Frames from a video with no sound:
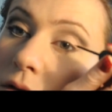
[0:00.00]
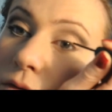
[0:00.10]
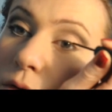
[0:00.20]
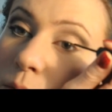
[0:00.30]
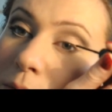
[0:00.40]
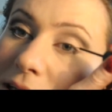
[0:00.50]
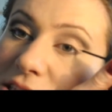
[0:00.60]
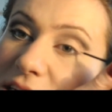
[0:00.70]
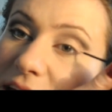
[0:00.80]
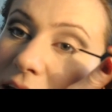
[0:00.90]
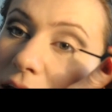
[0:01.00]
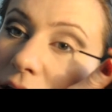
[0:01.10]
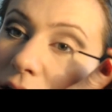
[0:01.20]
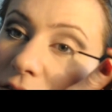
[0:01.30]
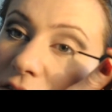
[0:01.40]
It's called Magic
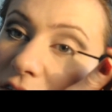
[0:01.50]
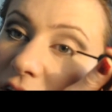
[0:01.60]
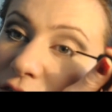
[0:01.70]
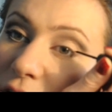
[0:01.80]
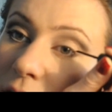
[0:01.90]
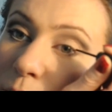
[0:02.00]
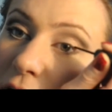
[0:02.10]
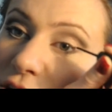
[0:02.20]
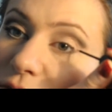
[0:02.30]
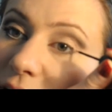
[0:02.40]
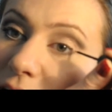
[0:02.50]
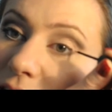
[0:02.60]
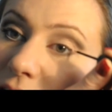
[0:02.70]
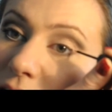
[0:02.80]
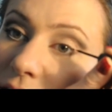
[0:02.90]
Ink, and it's just, I find the brush really
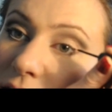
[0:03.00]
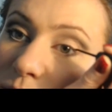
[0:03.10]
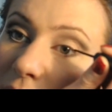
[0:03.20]
easy to use,